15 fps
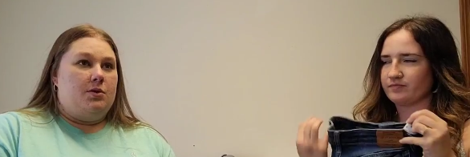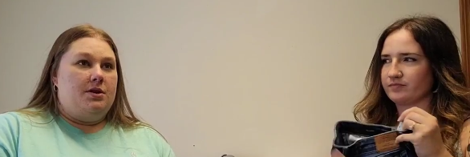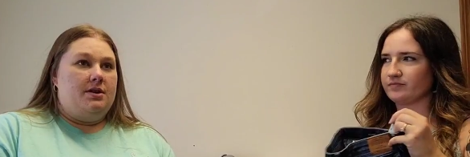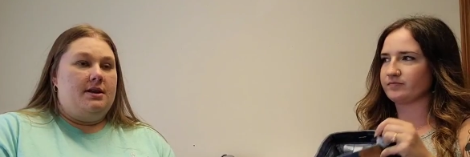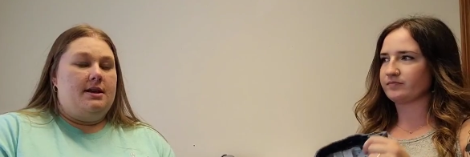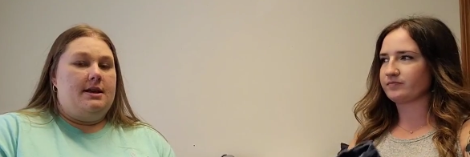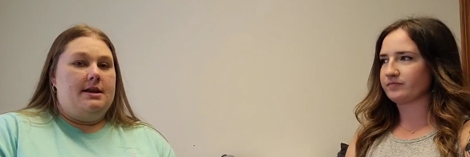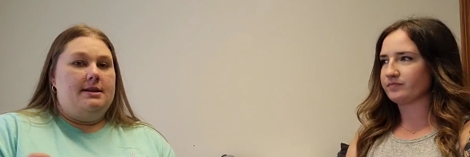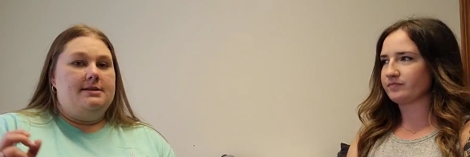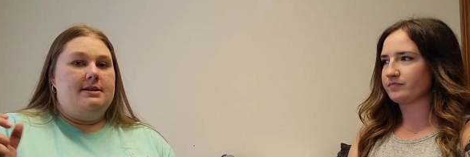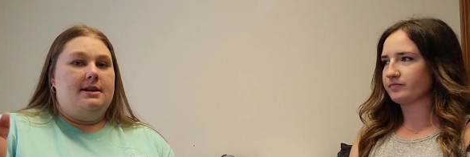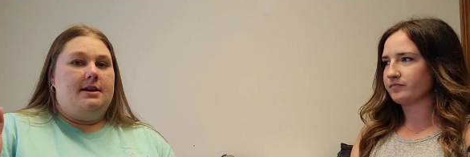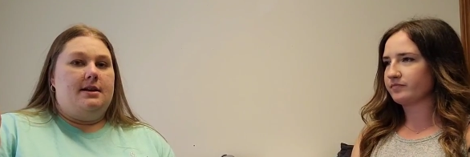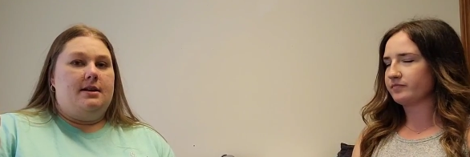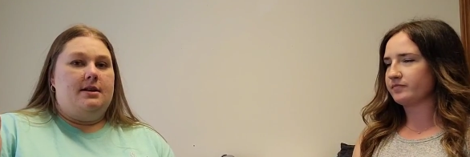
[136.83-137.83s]
Speaker 1: really
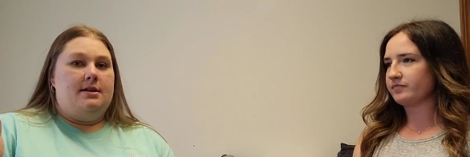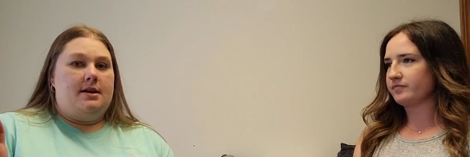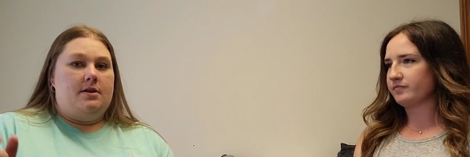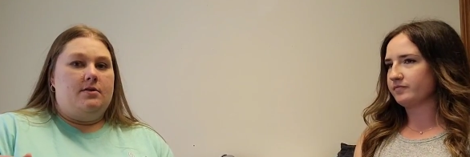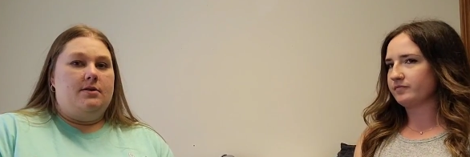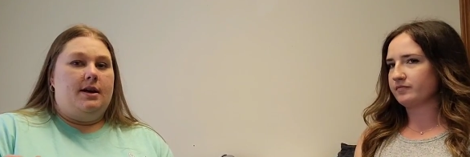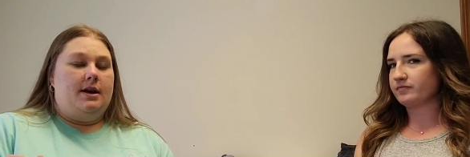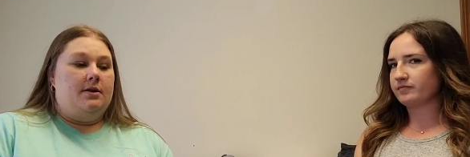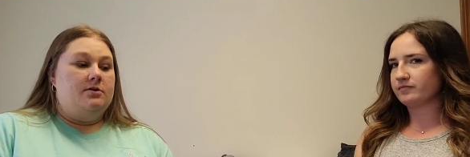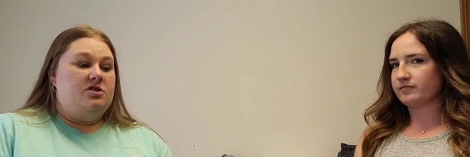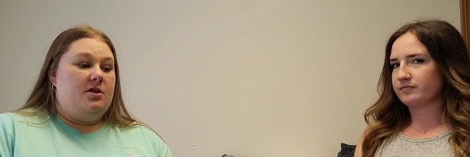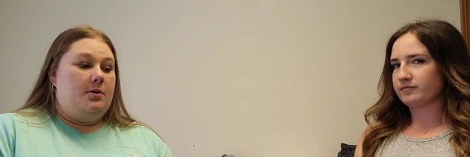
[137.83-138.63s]
easy to kind of nail down.